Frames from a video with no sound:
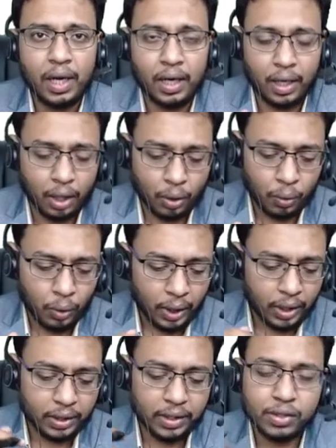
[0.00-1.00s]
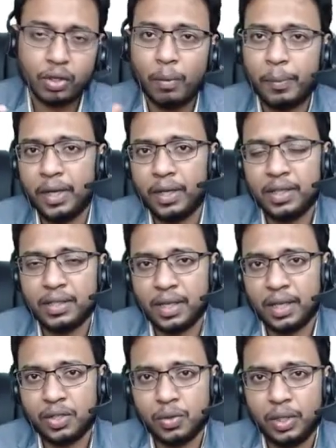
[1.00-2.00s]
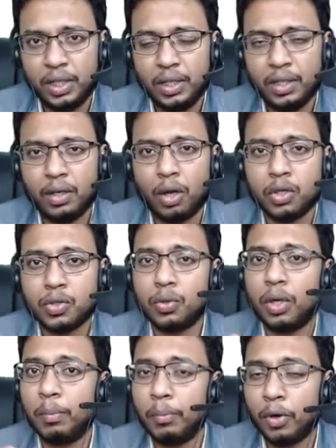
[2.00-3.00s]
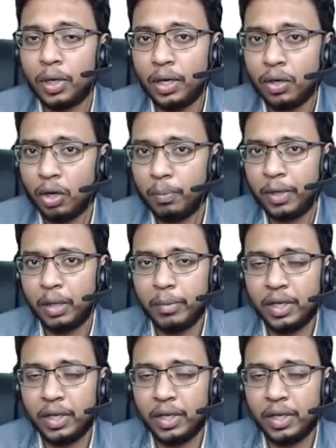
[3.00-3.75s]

And now this topic is actually not so important topic,